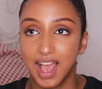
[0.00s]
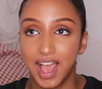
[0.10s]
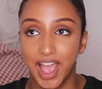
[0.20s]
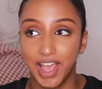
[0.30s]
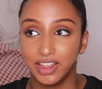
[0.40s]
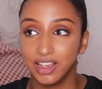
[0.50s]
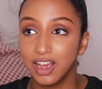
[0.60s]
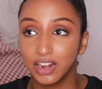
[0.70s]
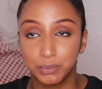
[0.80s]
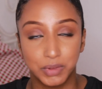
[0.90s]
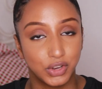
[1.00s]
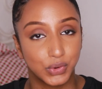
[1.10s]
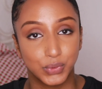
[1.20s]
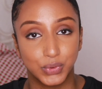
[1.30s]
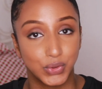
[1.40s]
and it got me
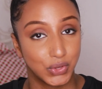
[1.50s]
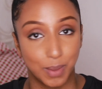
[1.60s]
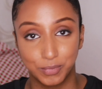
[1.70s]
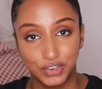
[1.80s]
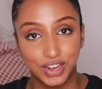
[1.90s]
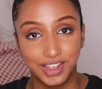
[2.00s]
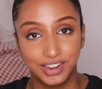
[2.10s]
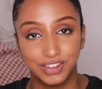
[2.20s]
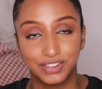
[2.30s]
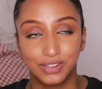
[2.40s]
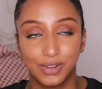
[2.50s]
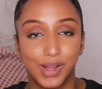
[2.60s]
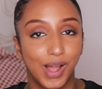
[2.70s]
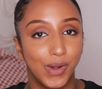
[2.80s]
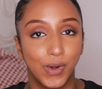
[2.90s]
through some shit,
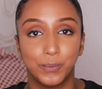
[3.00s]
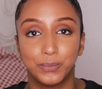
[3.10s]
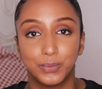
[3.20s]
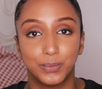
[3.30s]
so I hope